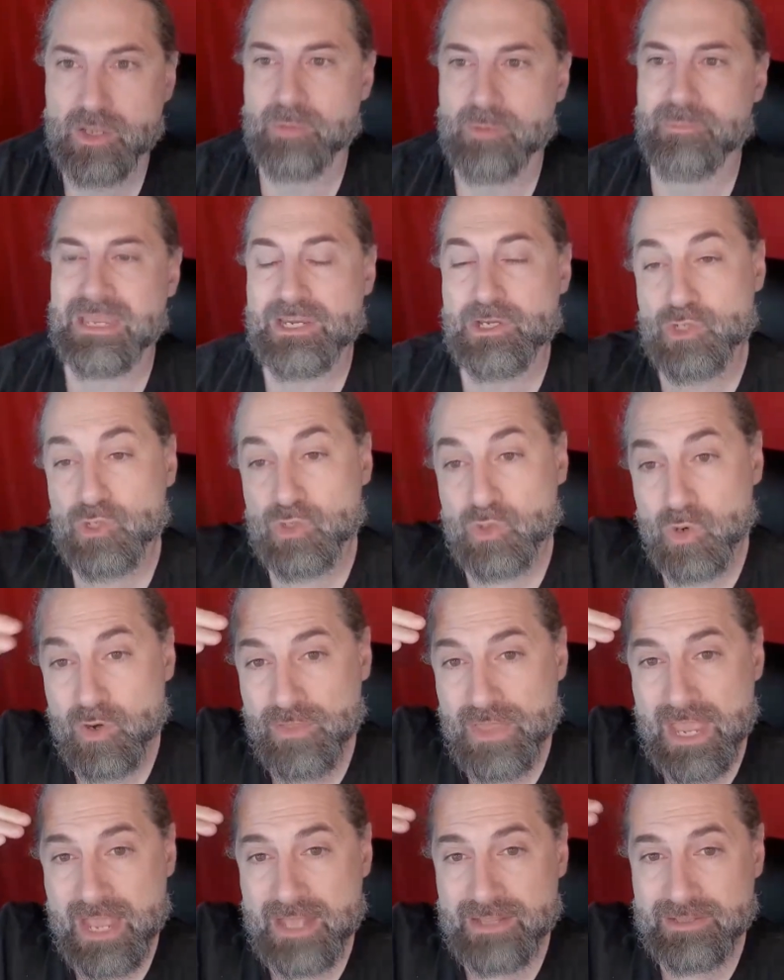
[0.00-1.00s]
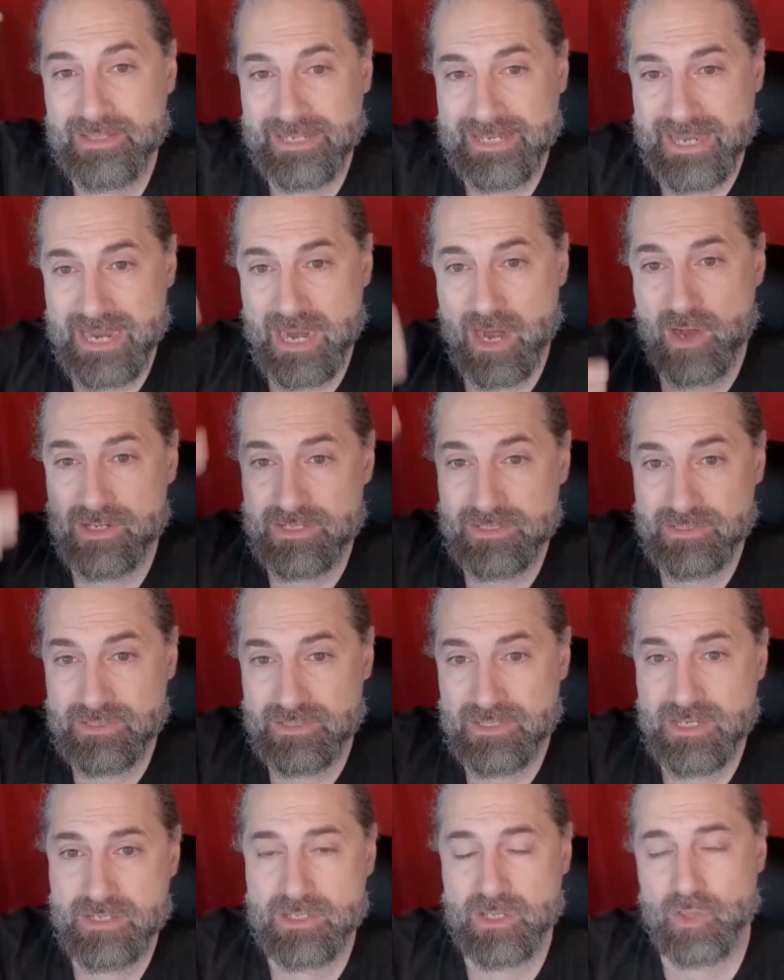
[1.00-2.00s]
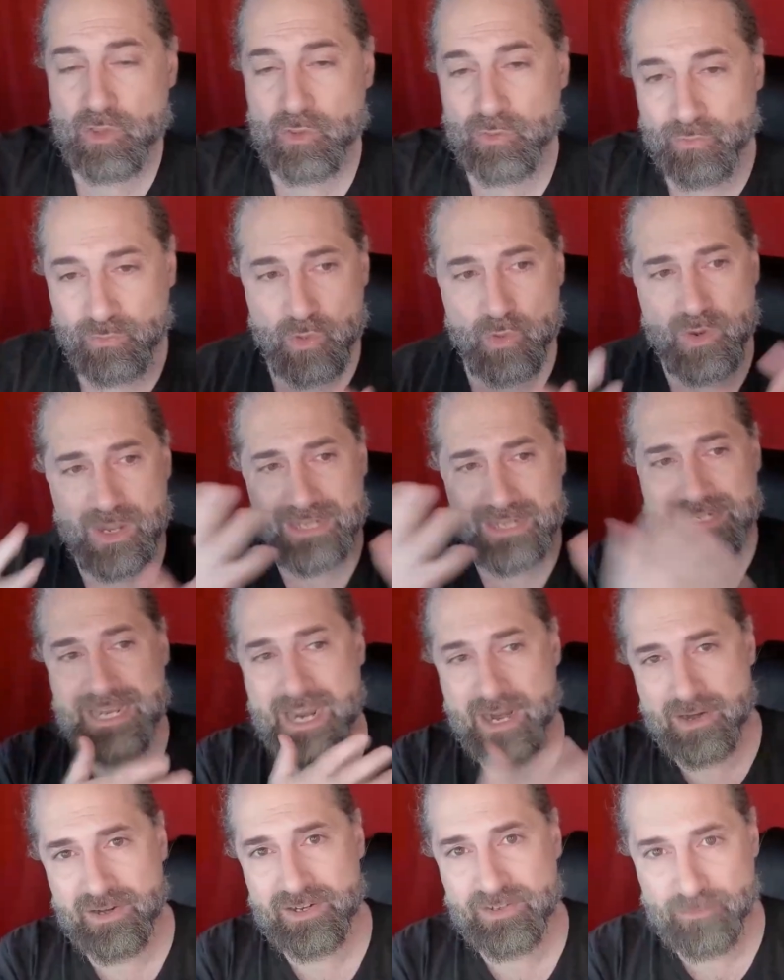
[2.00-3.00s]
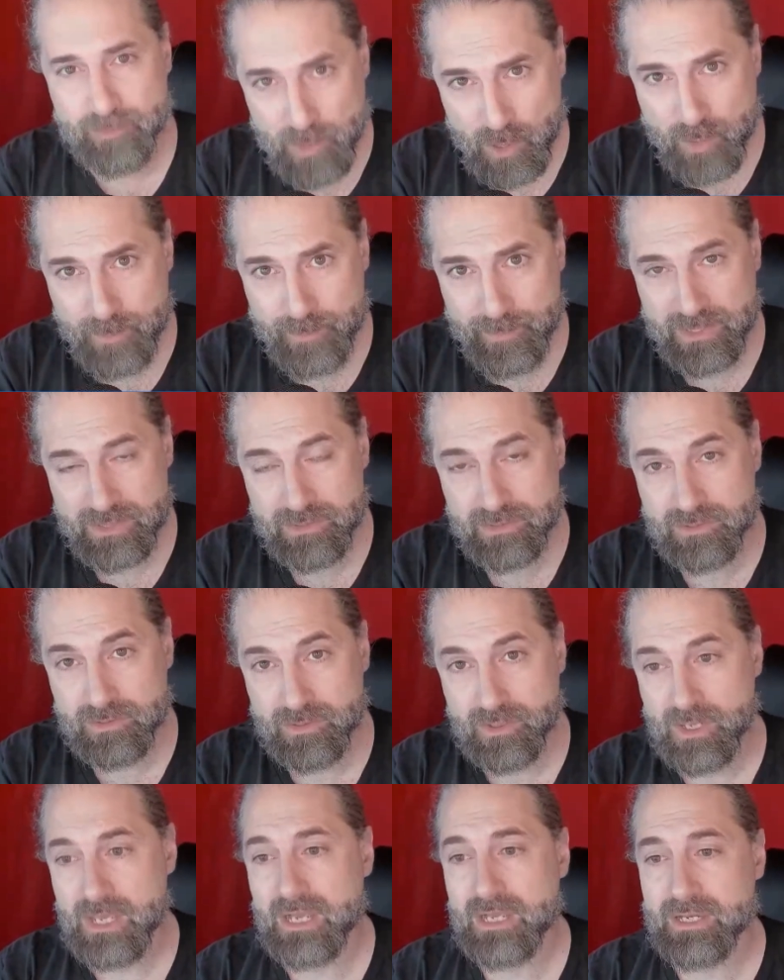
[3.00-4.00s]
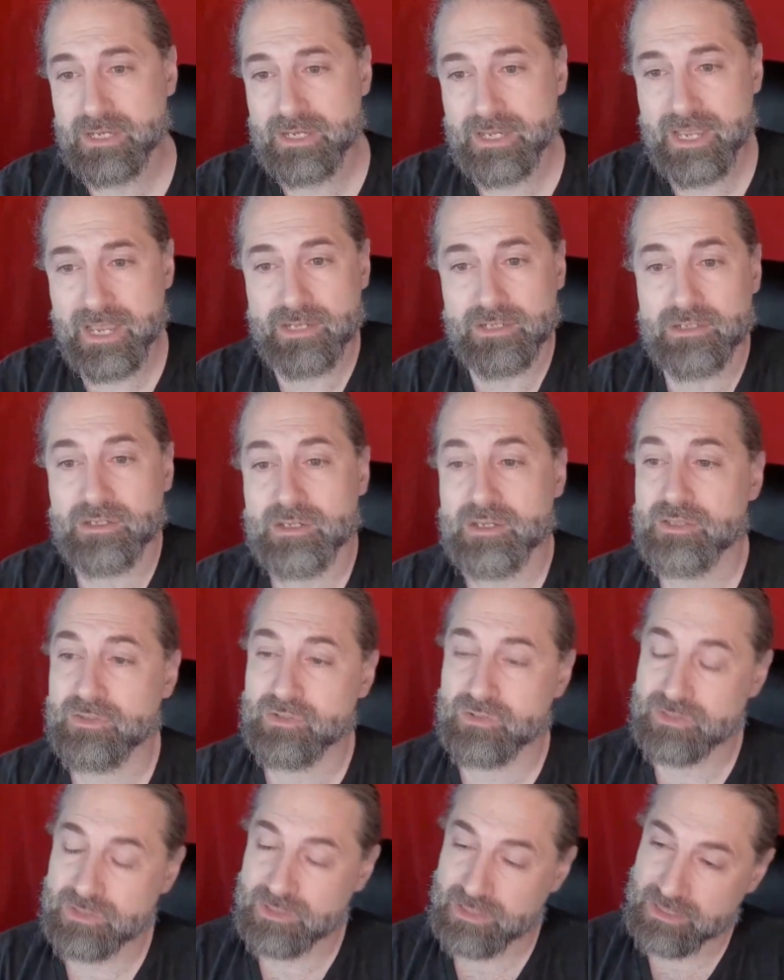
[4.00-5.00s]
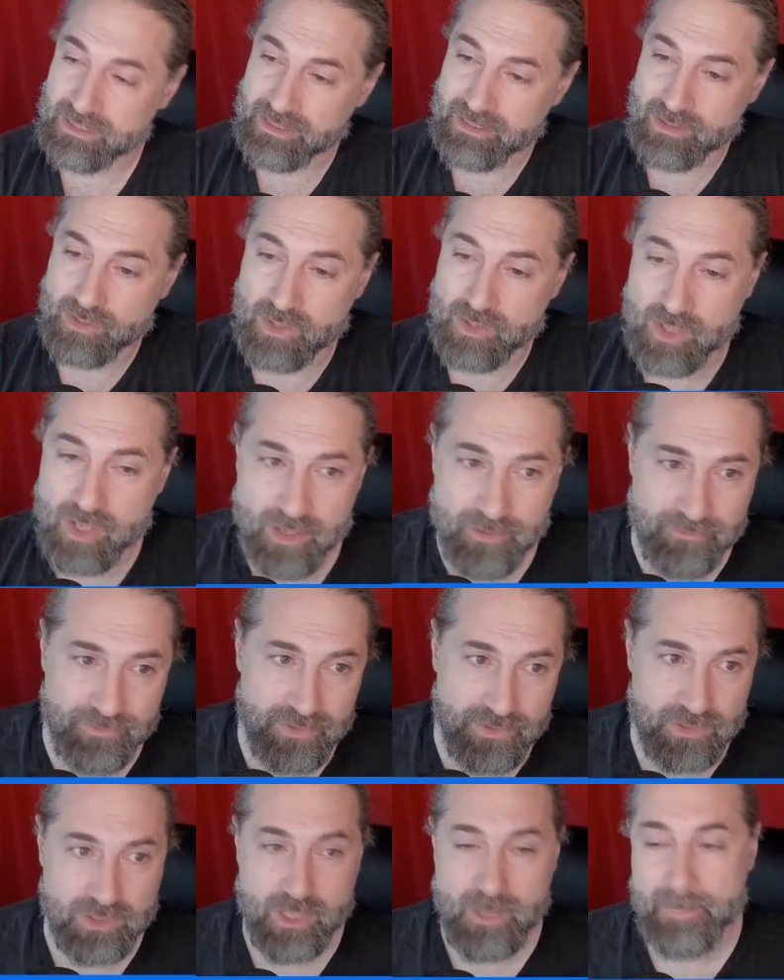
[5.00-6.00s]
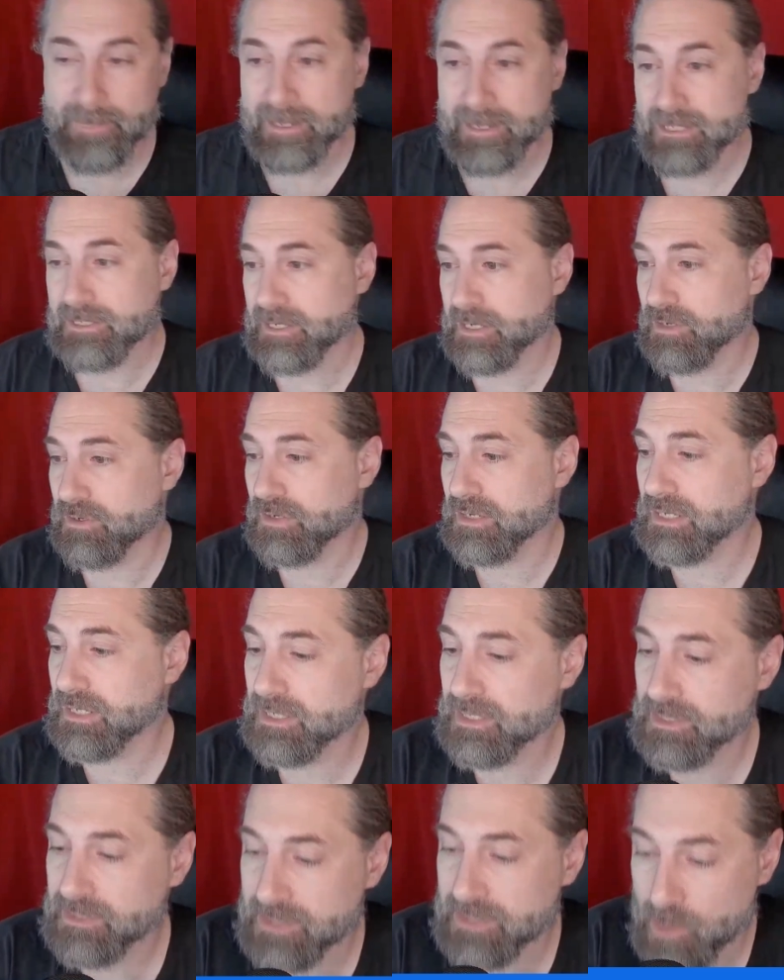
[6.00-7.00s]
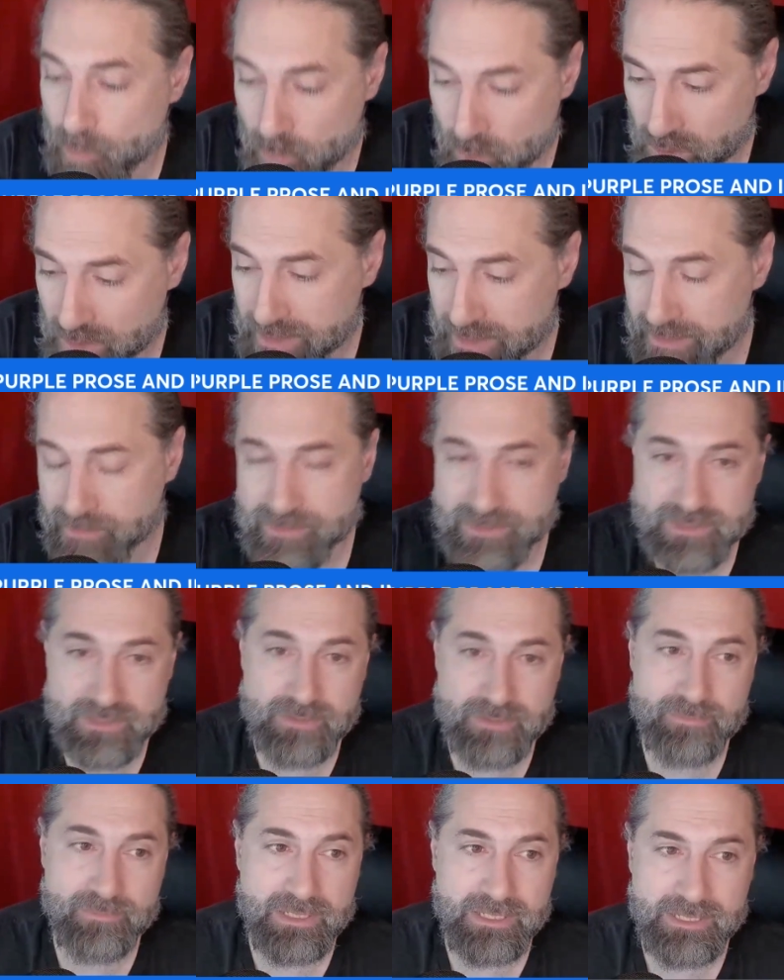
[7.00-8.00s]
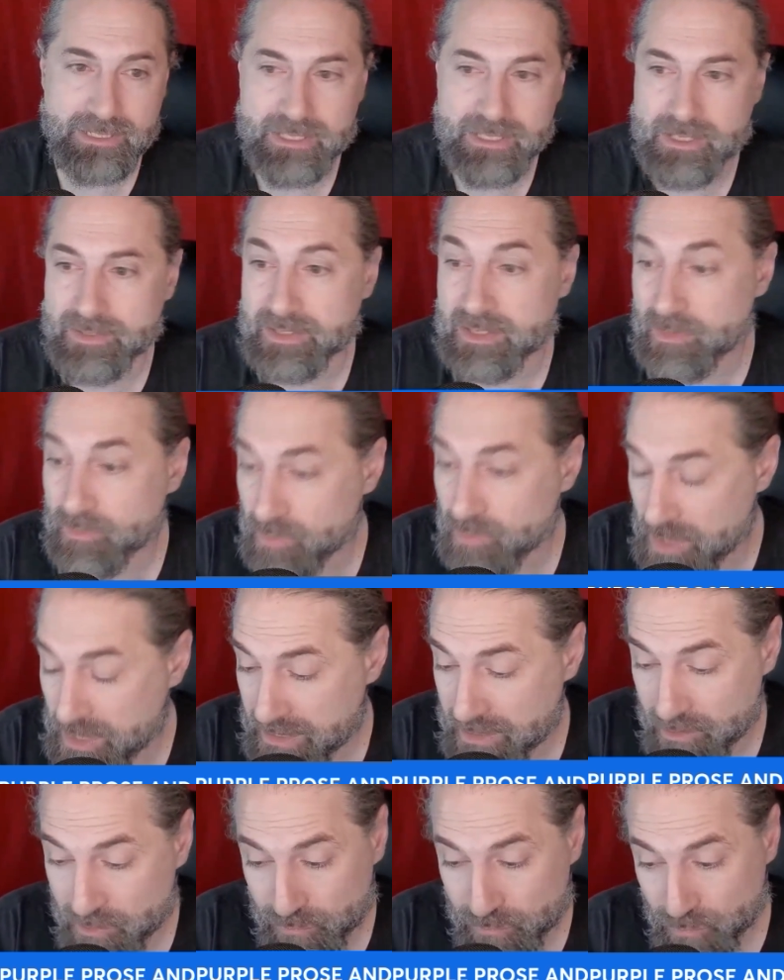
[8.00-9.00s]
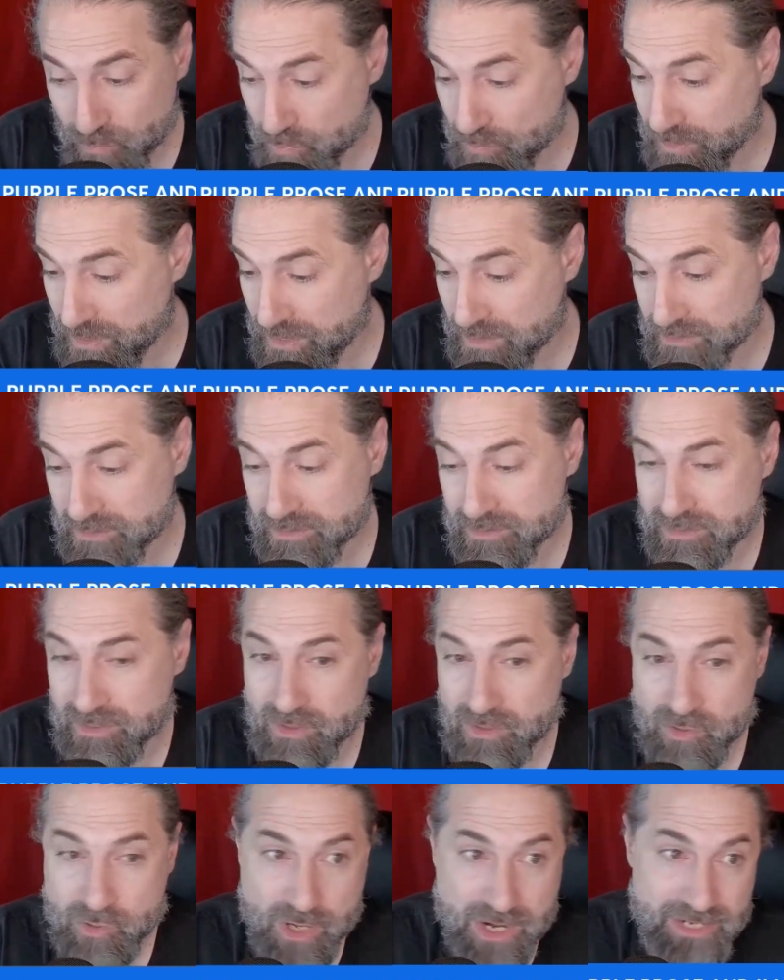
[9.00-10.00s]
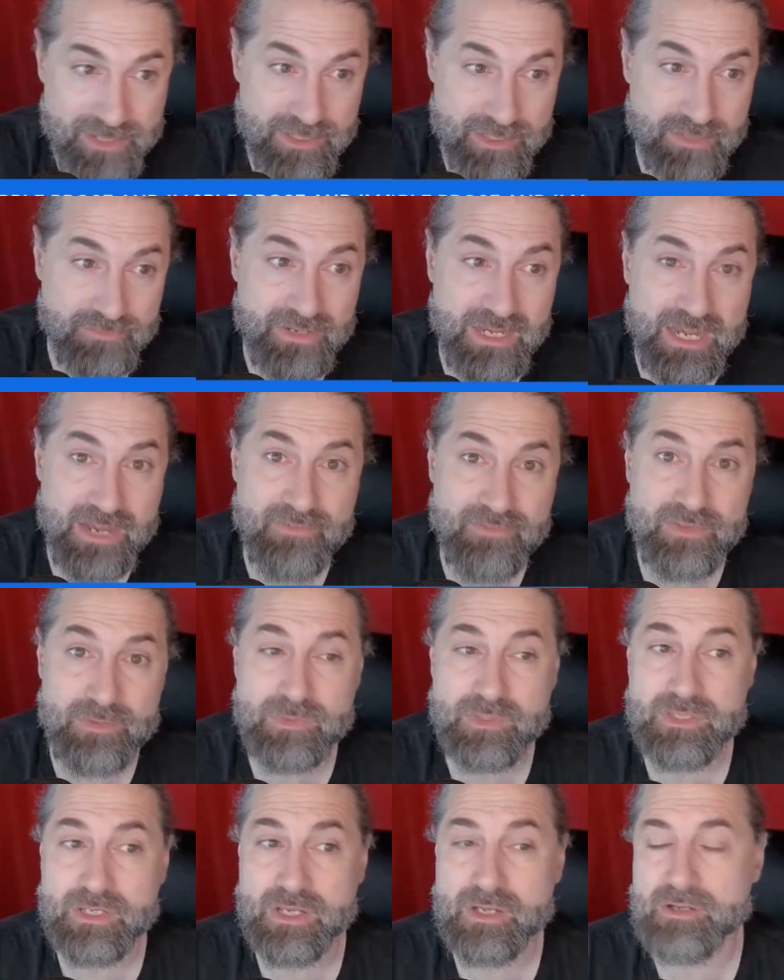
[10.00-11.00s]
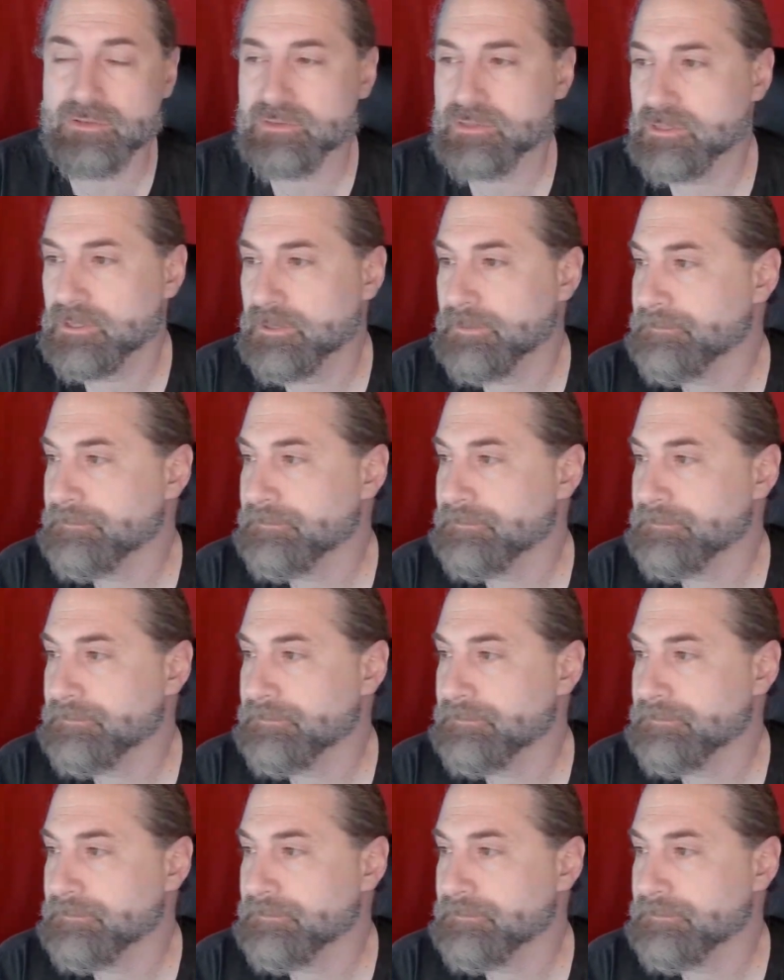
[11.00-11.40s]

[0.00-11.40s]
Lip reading: Make sure that the character sees it through a narrative purpose. Again, they're sitting in an office. They're walking with somebody. They're running through there, trying to survive themselves.